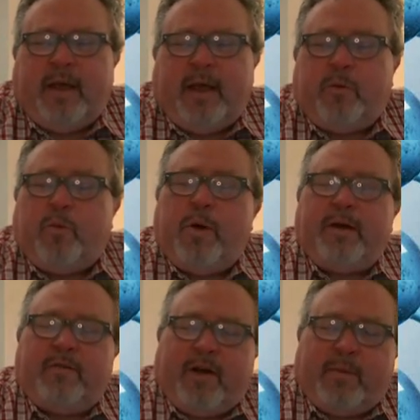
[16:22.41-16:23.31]
And one
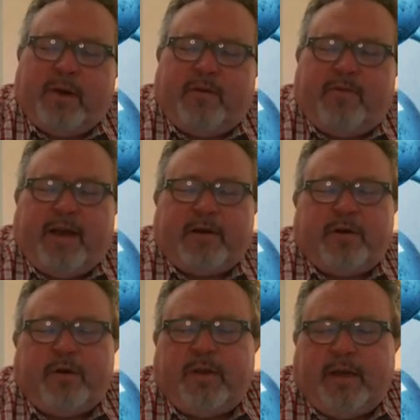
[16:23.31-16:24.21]
environmental
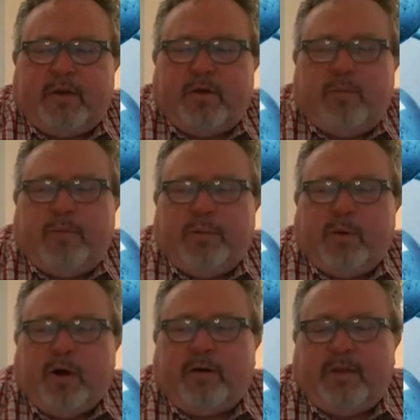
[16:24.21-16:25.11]
factor that could be
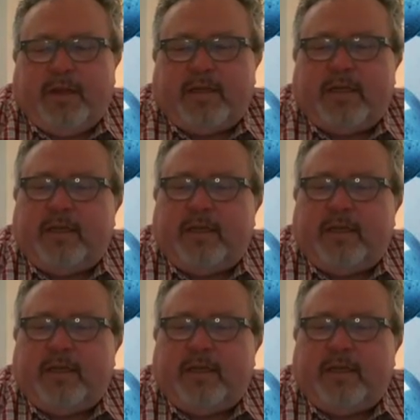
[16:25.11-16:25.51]
part of this,